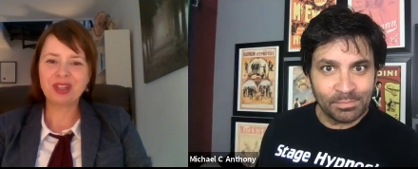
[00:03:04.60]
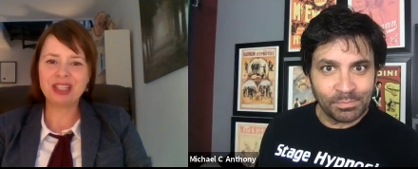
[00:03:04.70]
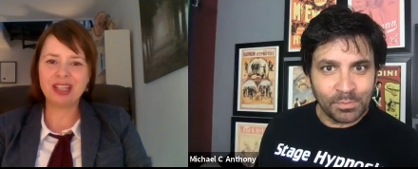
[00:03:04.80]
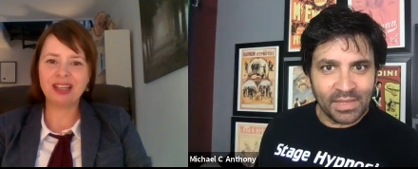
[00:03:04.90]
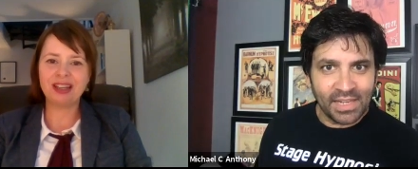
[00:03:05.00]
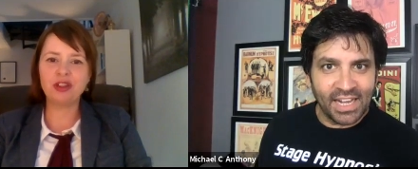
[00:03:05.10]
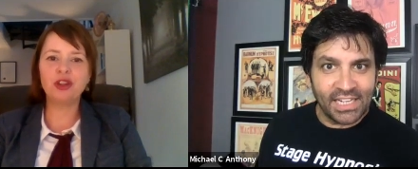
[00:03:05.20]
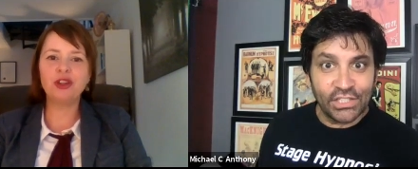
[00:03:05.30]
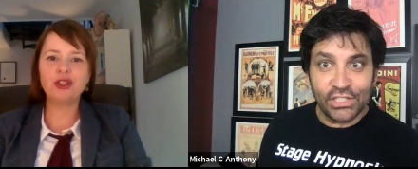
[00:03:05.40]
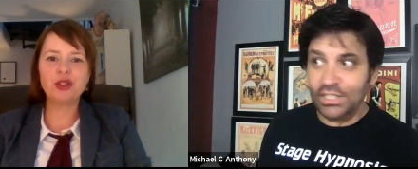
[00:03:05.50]
Speaker 1: Yeah, uh,
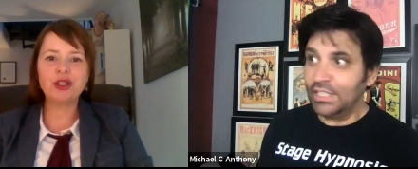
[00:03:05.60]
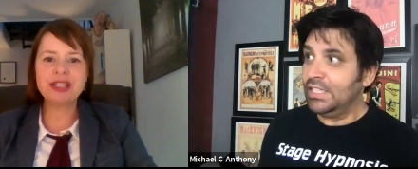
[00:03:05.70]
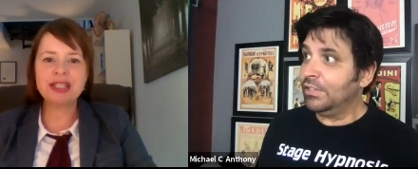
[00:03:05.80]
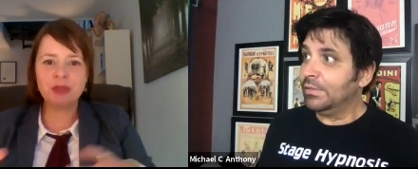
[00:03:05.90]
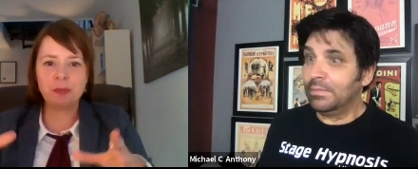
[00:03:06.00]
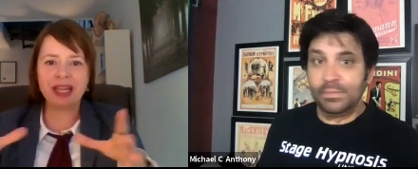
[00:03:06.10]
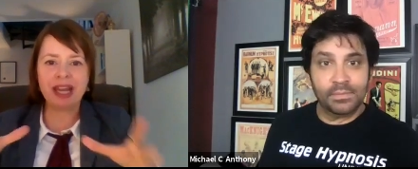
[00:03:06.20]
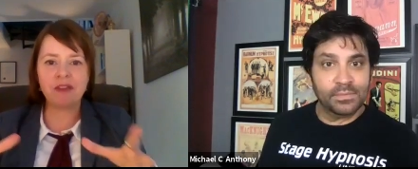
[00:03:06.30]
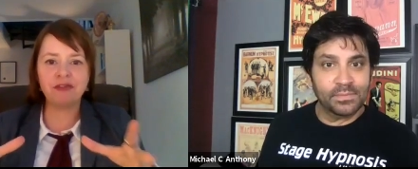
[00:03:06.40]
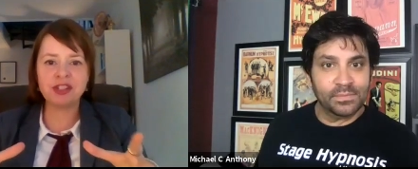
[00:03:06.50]
there, there does seem to be
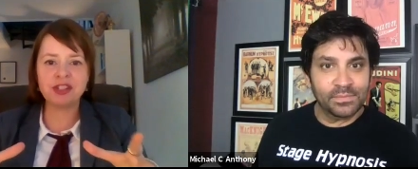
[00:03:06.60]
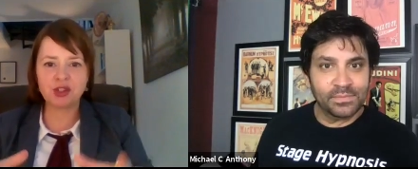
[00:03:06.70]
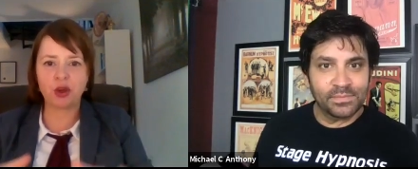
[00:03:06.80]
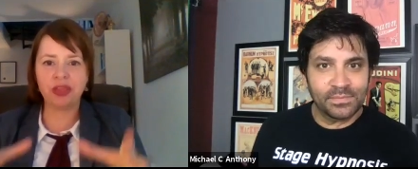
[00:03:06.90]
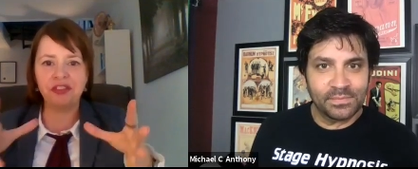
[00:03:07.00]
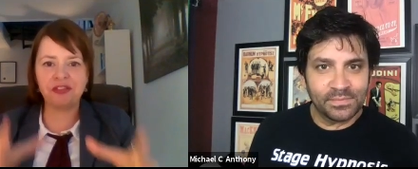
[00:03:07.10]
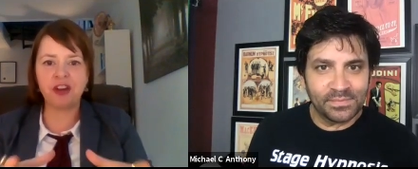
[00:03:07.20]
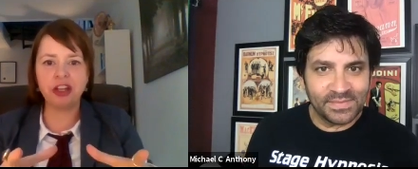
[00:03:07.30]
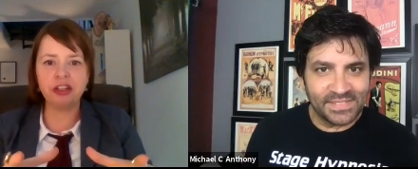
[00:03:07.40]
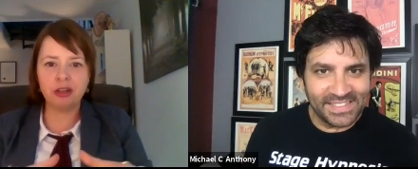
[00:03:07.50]
an emphasis on the
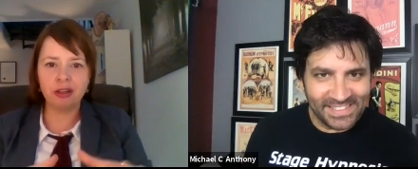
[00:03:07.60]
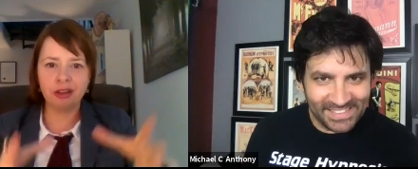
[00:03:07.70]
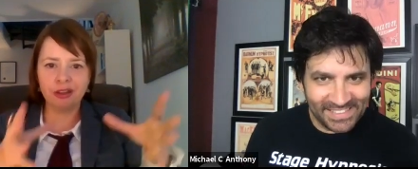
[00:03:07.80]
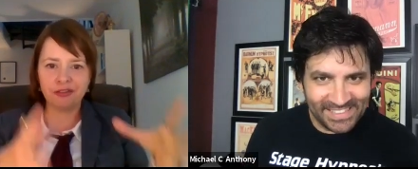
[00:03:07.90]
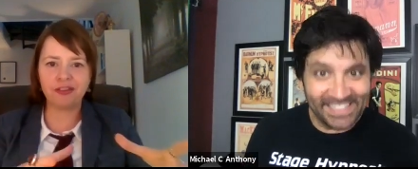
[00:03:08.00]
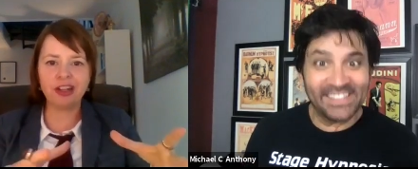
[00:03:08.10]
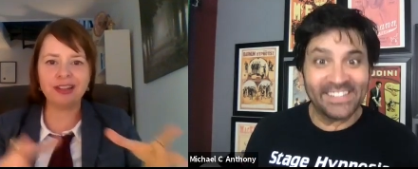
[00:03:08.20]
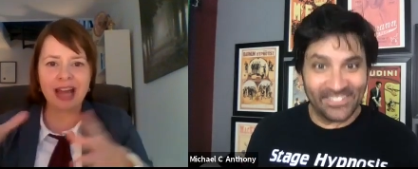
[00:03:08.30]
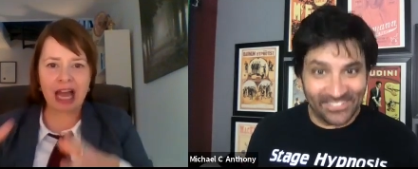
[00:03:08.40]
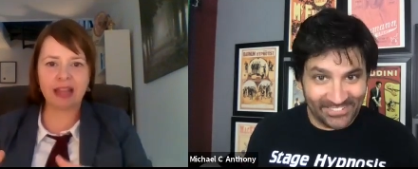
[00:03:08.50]
fun, the
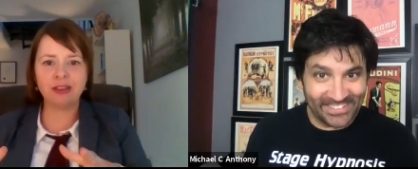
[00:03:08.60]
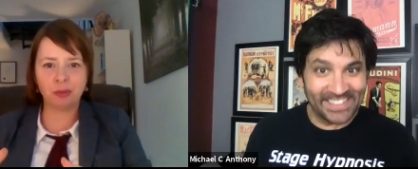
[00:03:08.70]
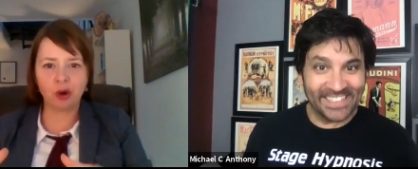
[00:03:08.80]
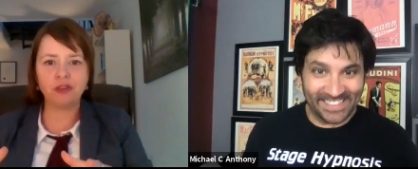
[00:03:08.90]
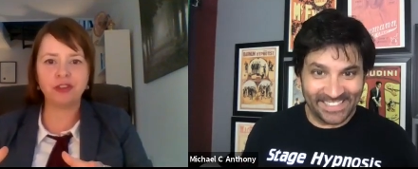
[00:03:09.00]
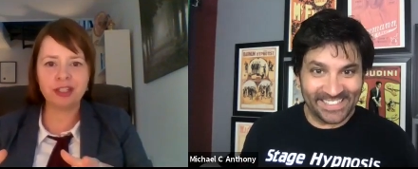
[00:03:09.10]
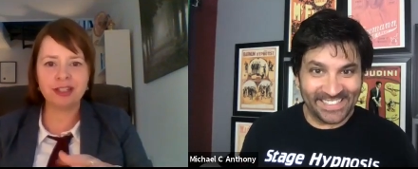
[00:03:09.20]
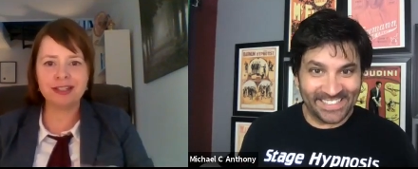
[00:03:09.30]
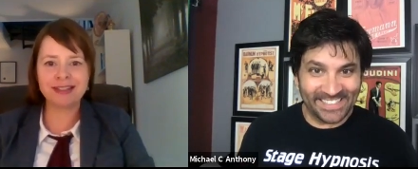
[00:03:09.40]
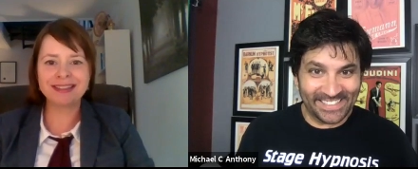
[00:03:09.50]
fun and the profit.
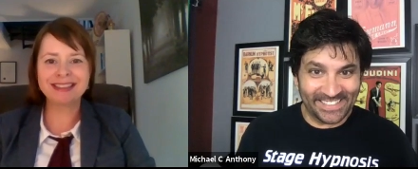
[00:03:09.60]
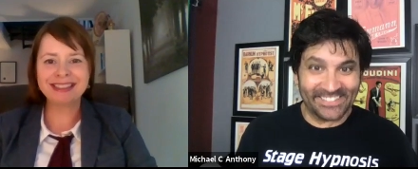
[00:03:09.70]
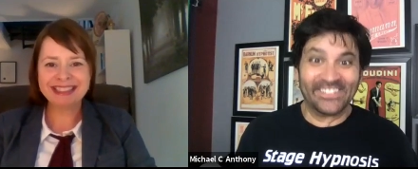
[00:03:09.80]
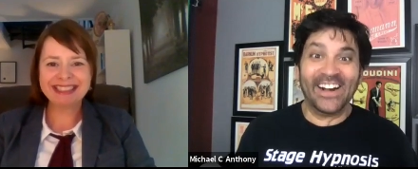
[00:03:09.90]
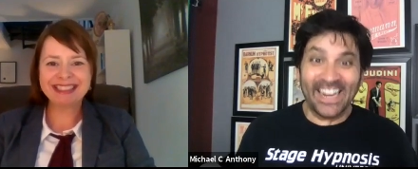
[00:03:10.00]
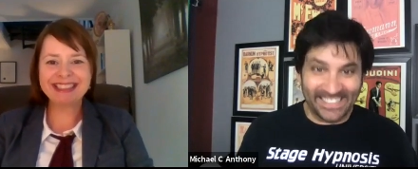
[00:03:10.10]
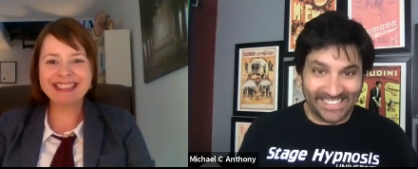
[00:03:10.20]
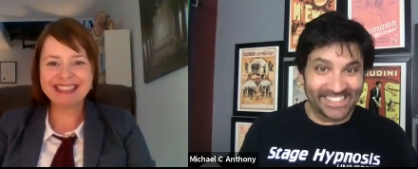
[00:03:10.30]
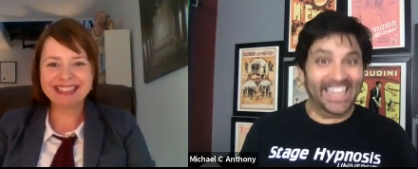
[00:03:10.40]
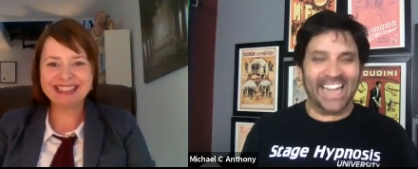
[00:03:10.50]
Speaker 2: Right.
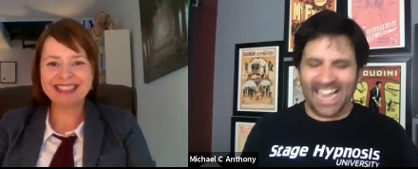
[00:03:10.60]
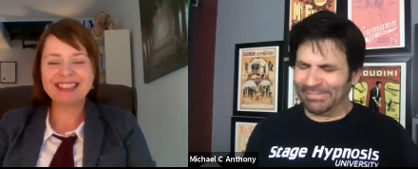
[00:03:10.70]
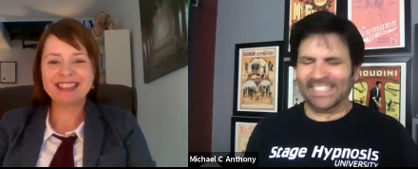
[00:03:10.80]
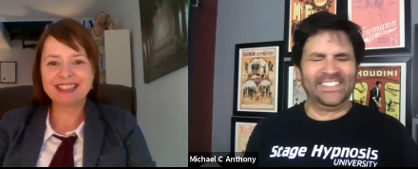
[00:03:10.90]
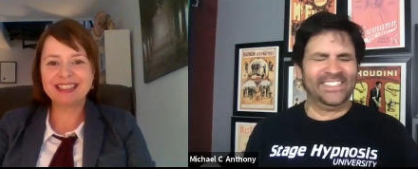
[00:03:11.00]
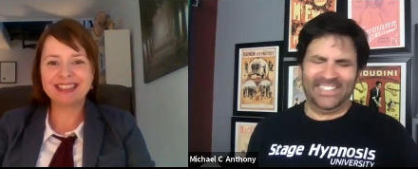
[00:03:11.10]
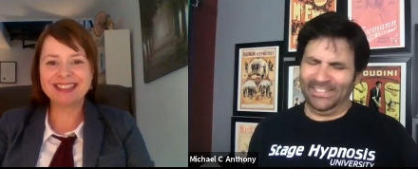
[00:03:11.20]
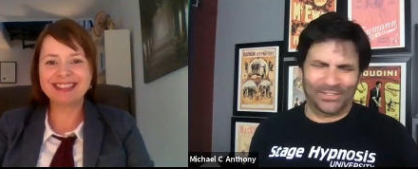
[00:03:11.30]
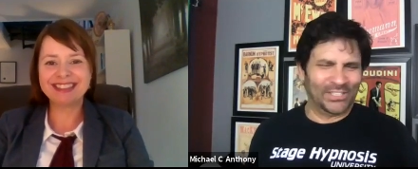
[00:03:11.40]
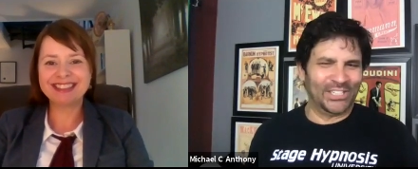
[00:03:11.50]
Yeah, absolutely.
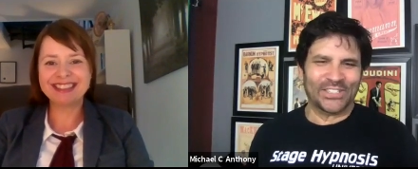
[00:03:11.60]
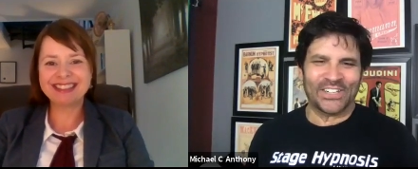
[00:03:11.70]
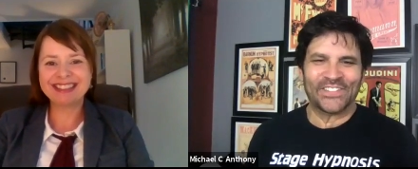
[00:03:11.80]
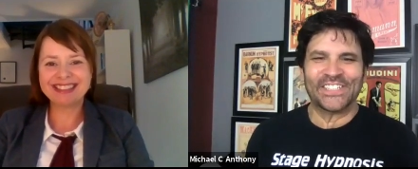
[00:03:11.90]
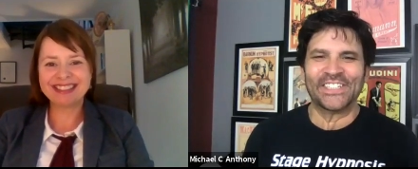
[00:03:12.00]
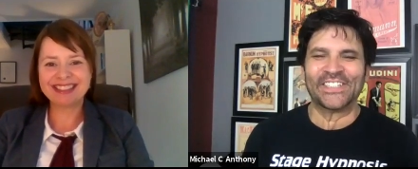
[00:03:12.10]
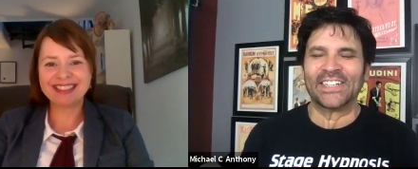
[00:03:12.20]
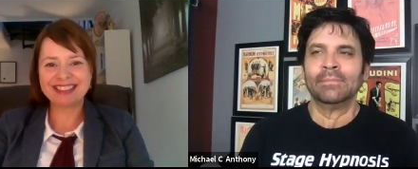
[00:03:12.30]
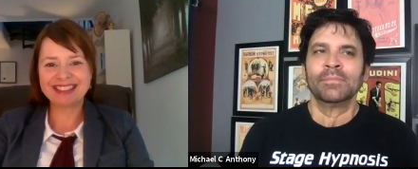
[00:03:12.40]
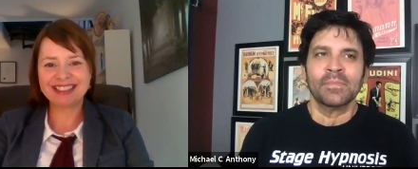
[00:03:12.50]
For sure. For
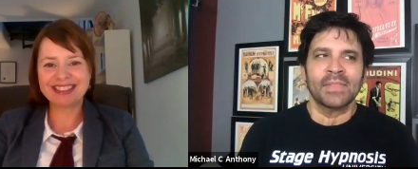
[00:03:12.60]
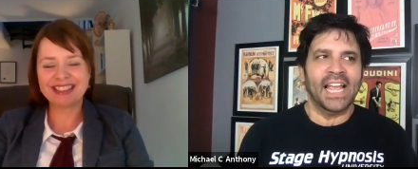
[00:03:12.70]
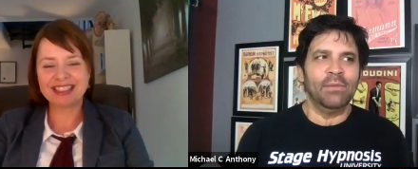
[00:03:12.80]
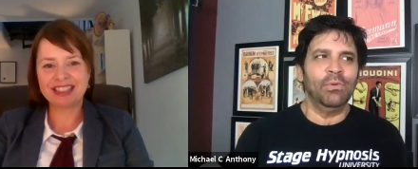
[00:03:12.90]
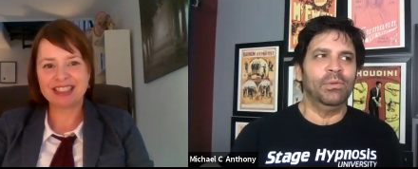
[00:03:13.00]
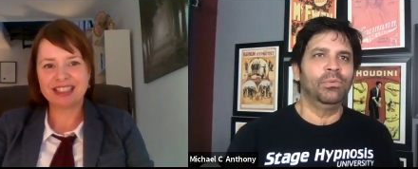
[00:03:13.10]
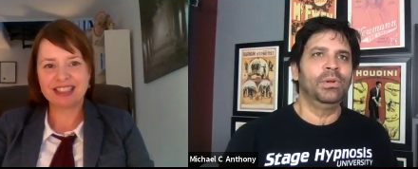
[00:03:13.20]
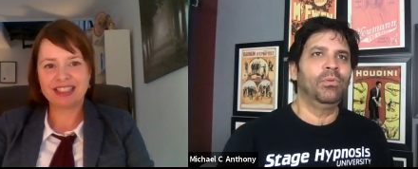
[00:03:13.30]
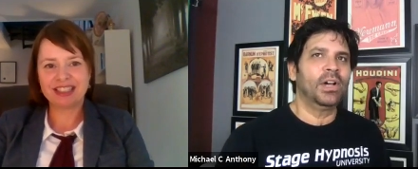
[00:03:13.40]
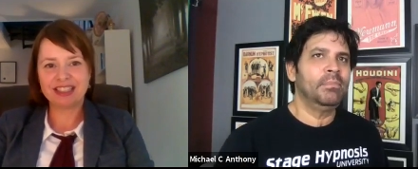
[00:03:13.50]
sure. And we, we
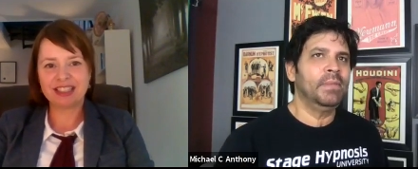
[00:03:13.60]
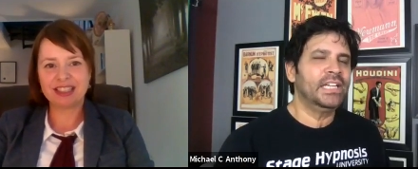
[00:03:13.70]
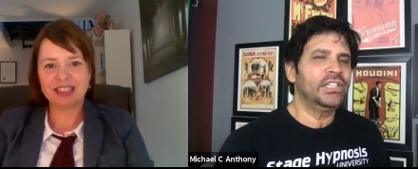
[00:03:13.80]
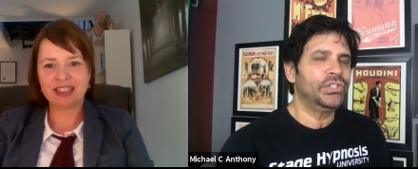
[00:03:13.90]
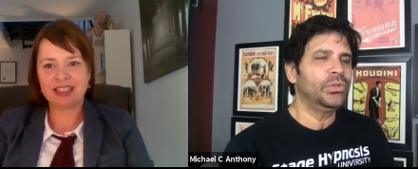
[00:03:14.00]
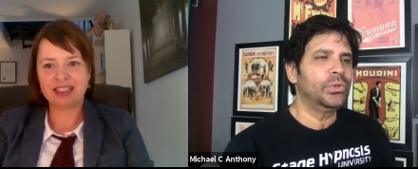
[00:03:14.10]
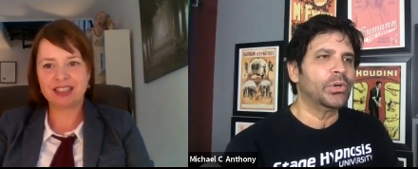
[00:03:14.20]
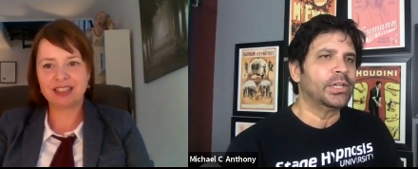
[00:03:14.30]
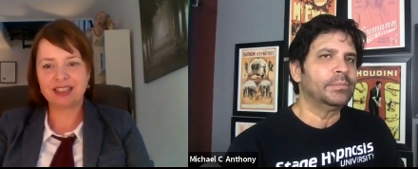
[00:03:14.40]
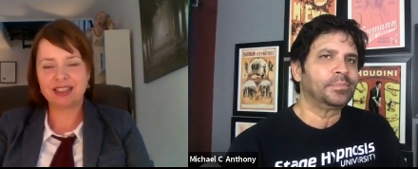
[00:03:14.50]
want to make
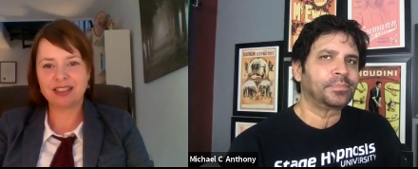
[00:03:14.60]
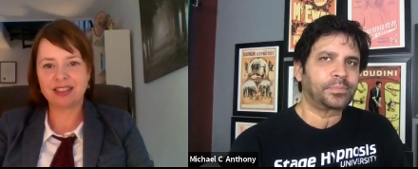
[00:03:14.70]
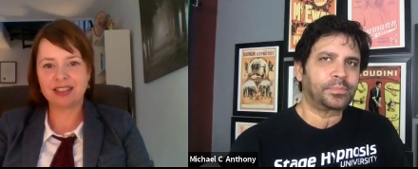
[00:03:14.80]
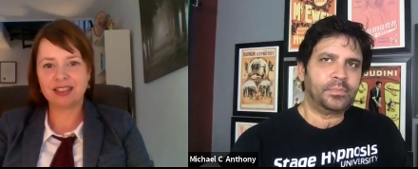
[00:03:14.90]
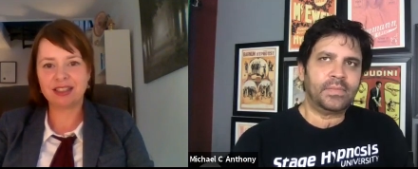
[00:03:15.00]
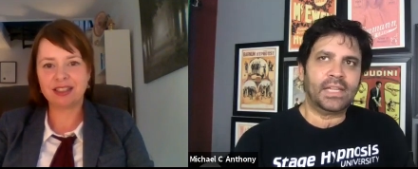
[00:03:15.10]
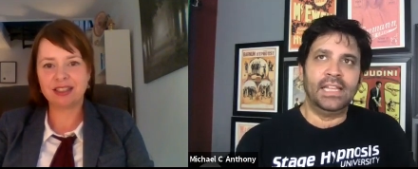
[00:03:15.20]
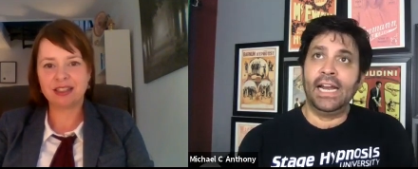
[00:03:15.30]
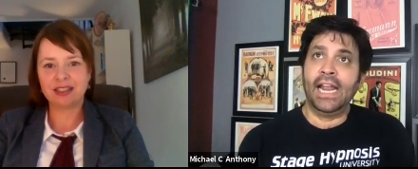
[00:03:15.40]
sure that